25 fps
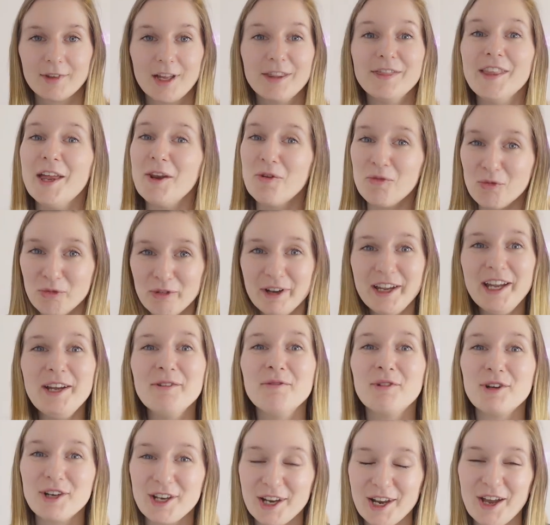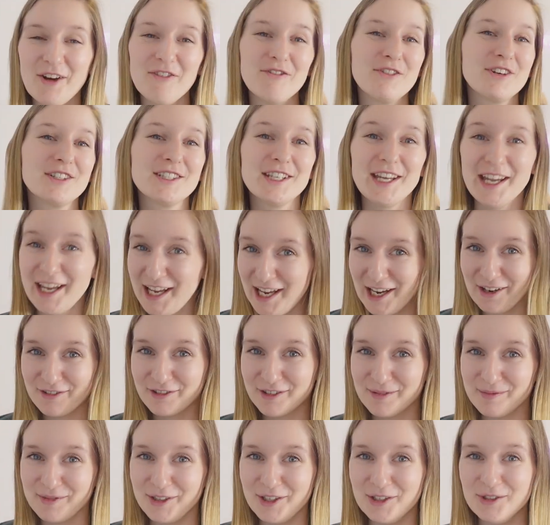and we would love to hear
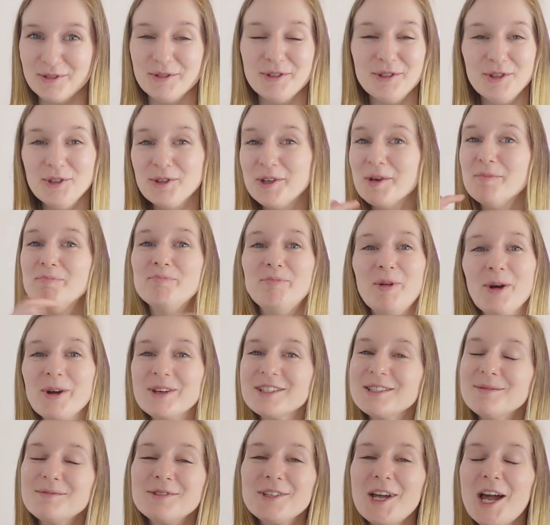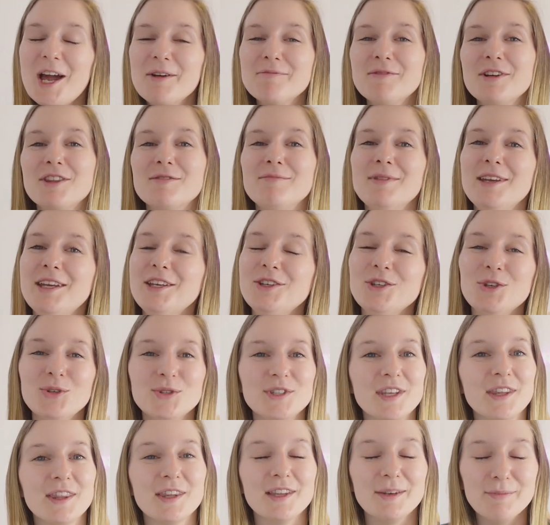from you. You can book some time with me
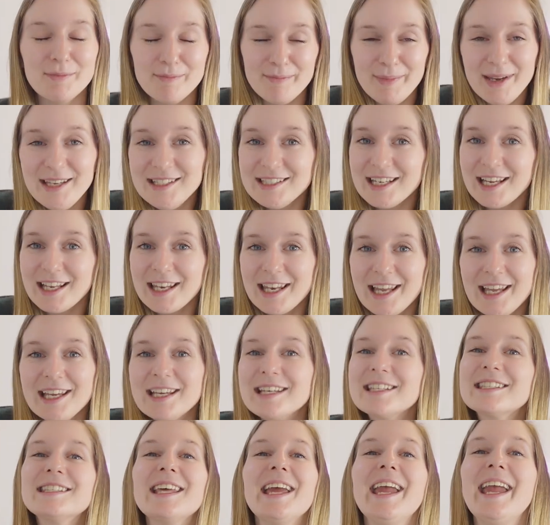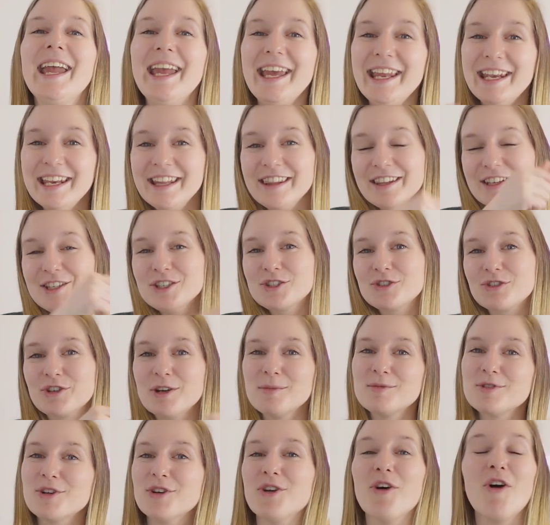using the meeting links in the
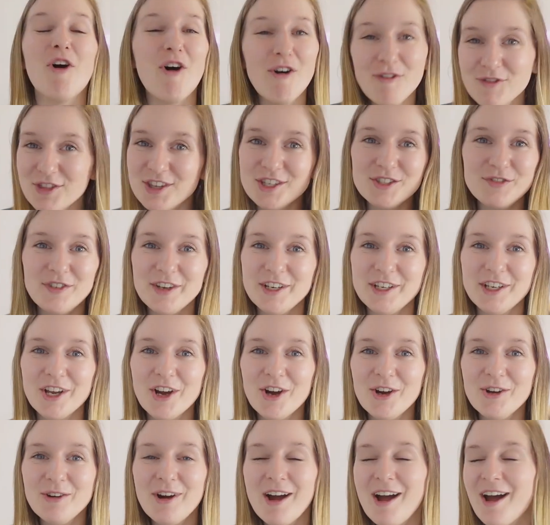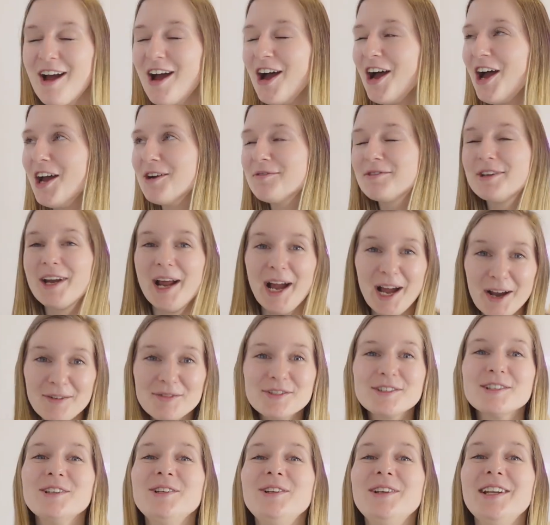description of this video. I would
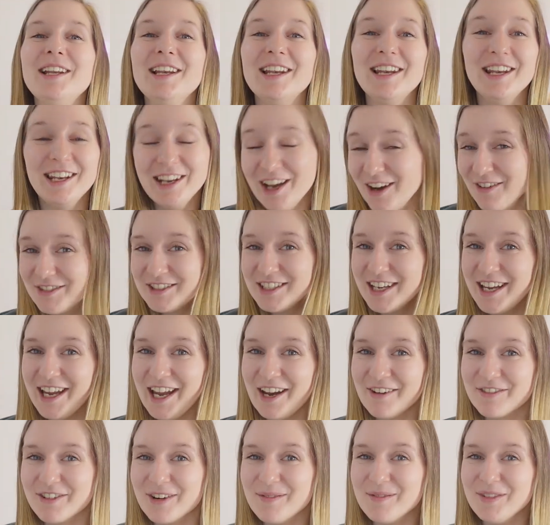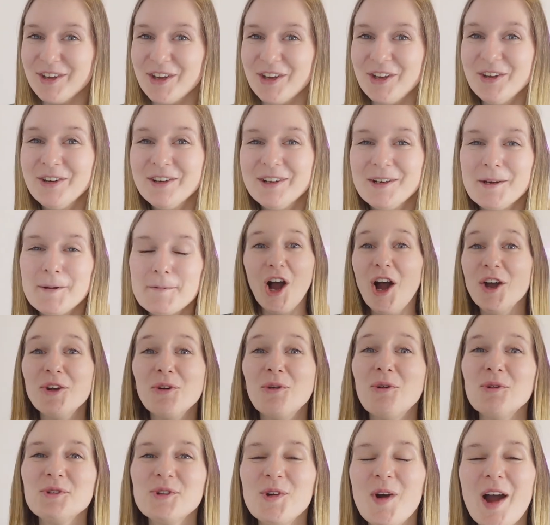absolutely love to hear from you. I
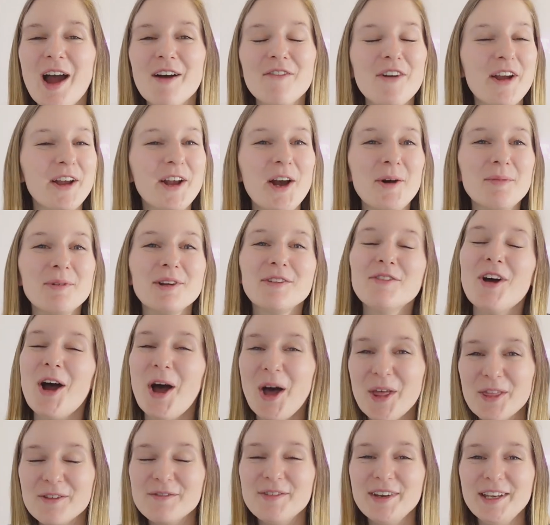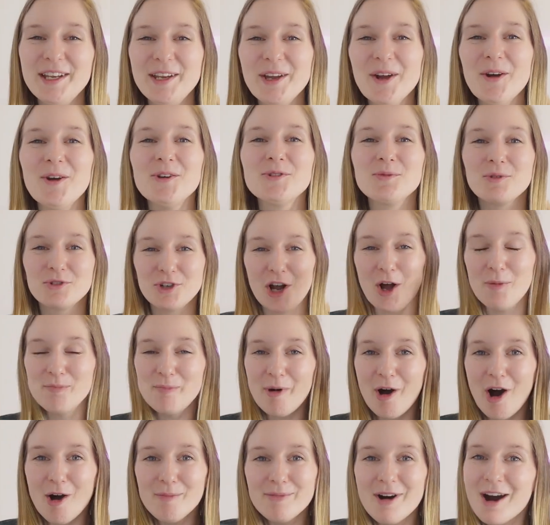also have a couple of other videos which I'll
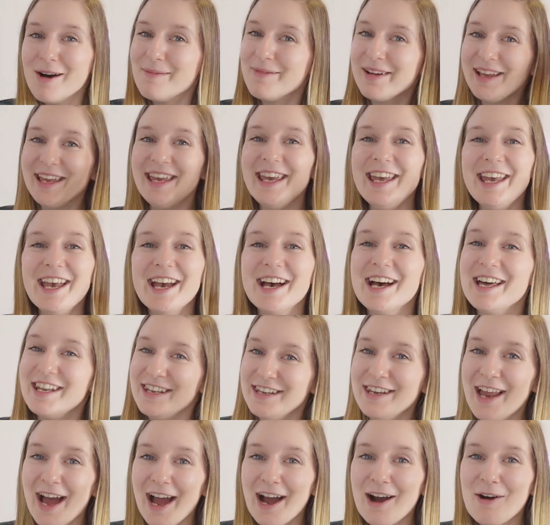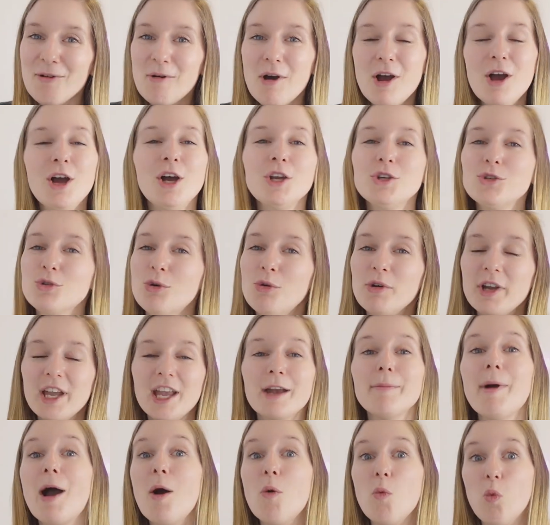pop up here now
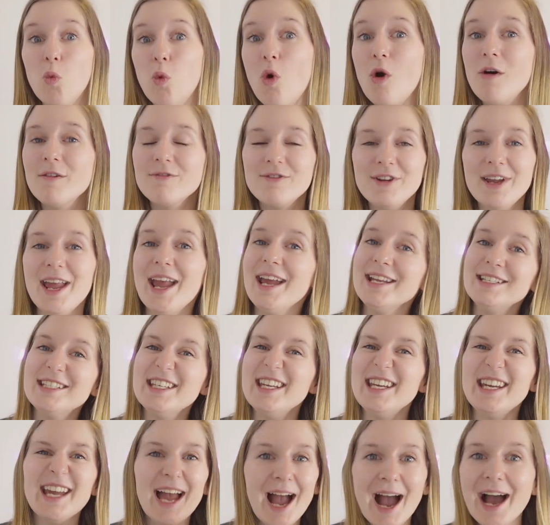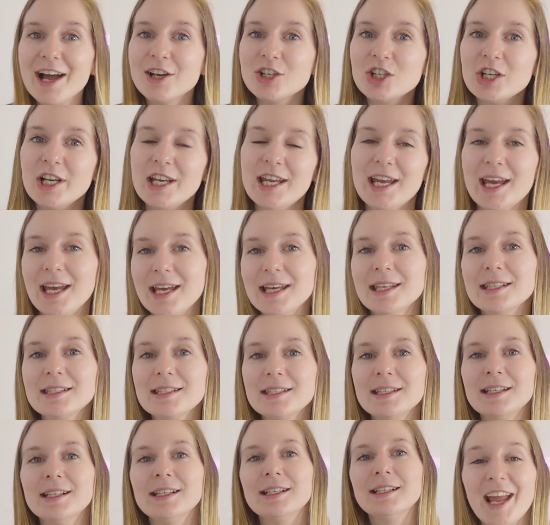talking about what VAT actually
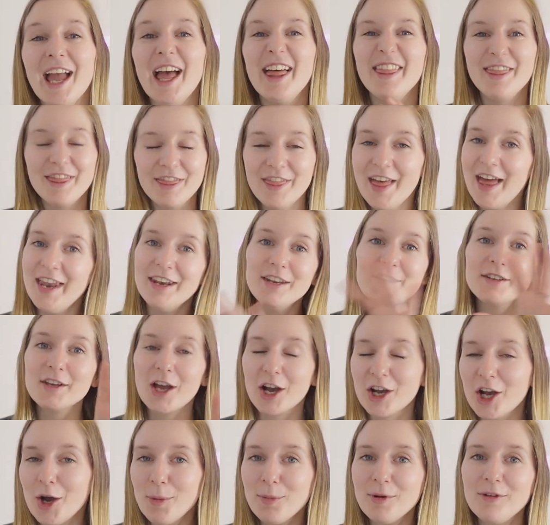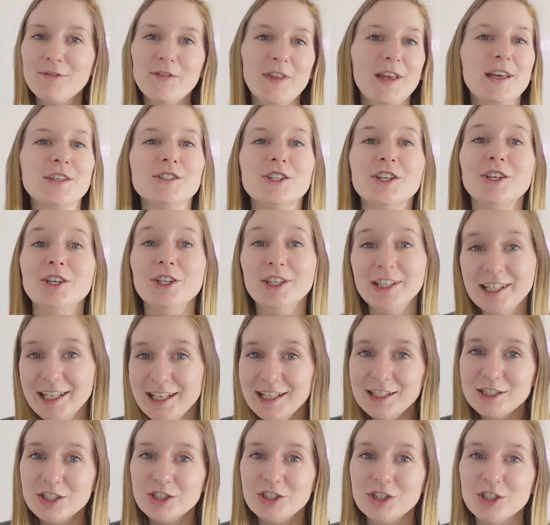is and then a couple of things that you
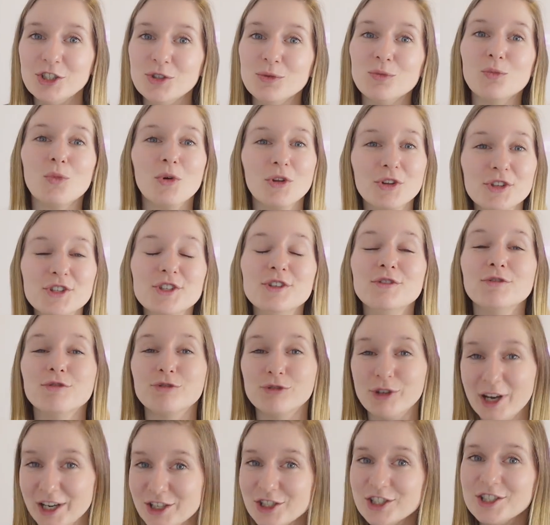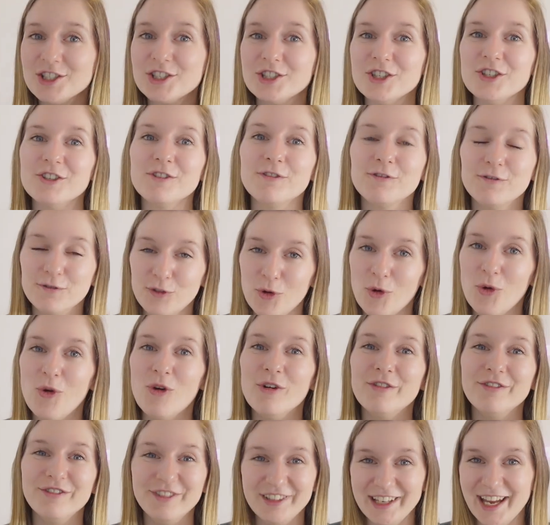need to do once you've registered
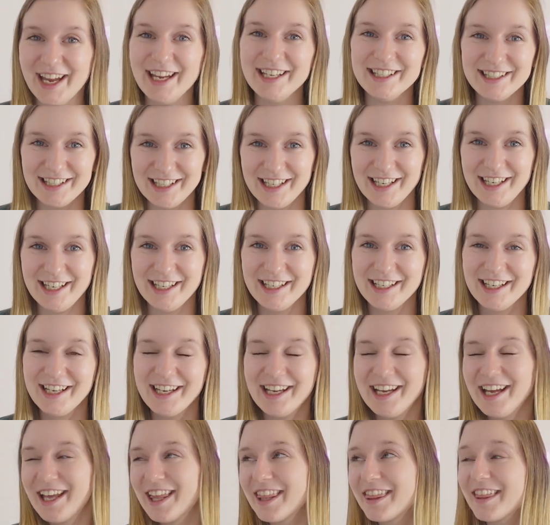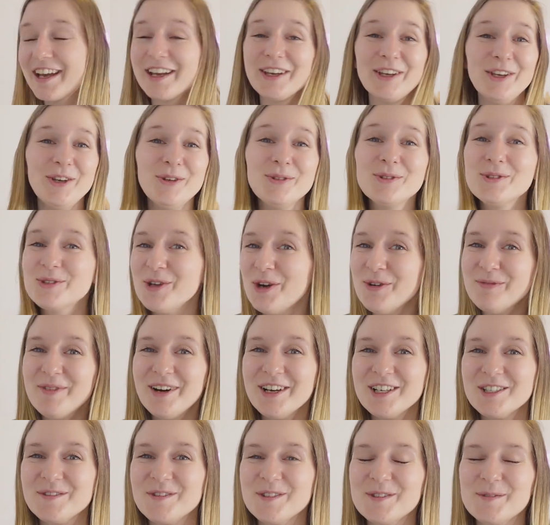for VAT. Thank you so
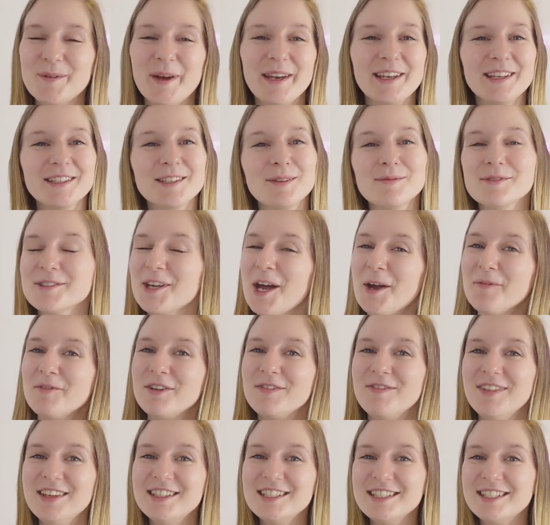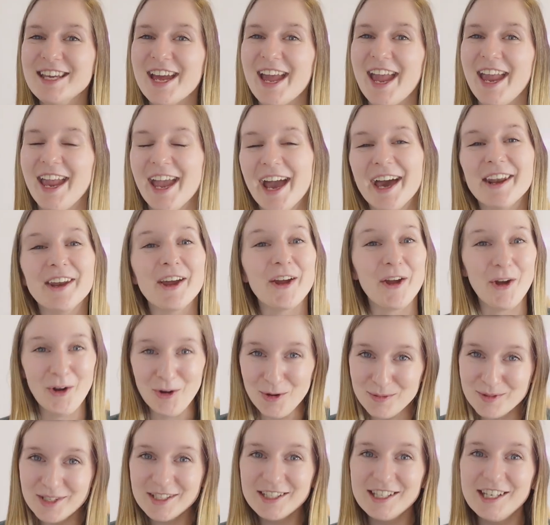much for spending some time with me today and I
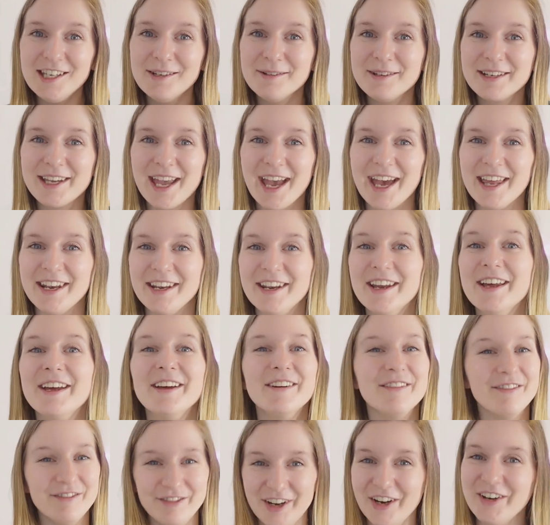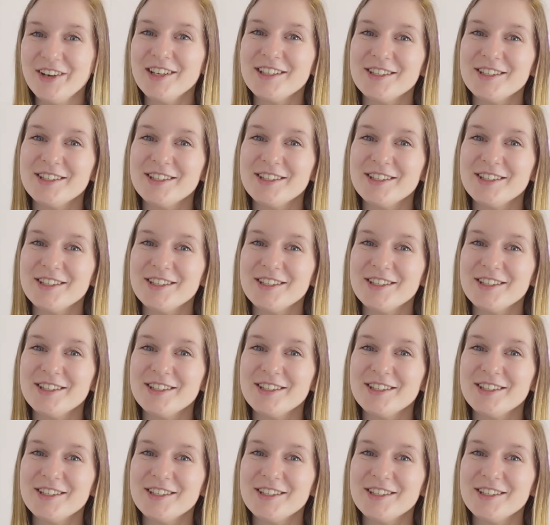hope to see you again very